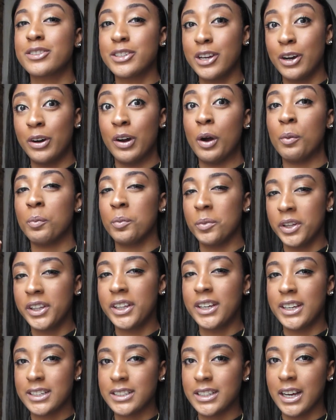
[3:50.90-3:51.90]
so I'm
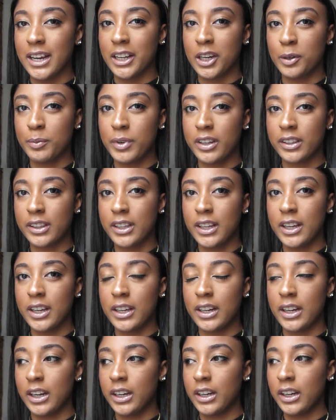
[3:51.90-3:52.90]
really excited about
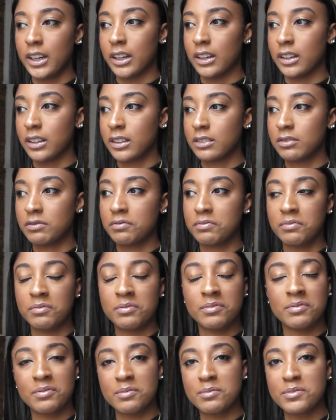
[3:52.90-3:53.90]
that and yeah
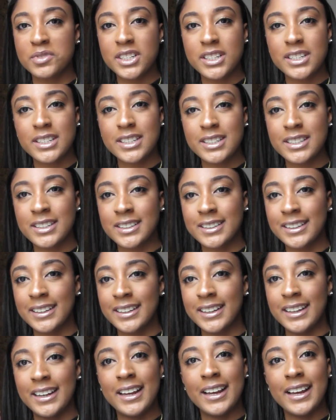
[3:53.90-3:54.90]
I'm just
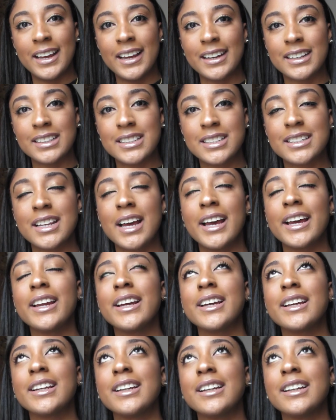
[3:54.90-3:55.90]

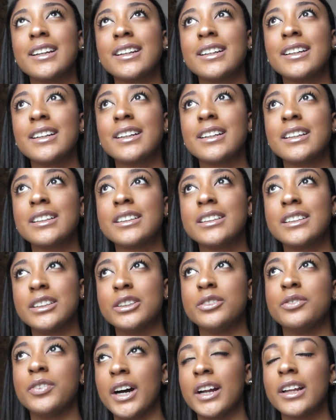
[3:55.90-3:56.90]
excited
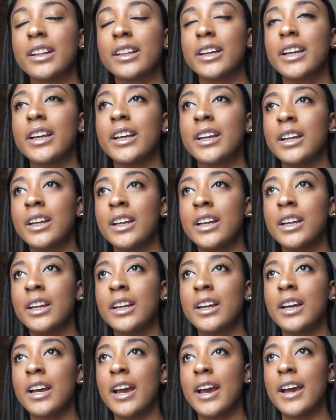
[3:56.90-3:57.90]
to finally
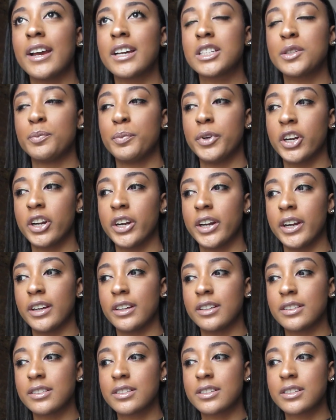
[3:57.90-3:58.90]

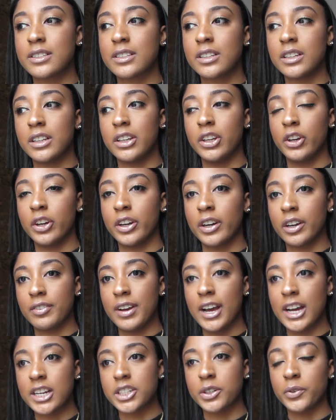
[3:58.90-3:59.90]
experience New York
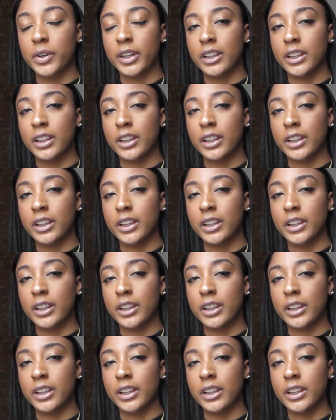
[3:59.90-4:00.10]
fashion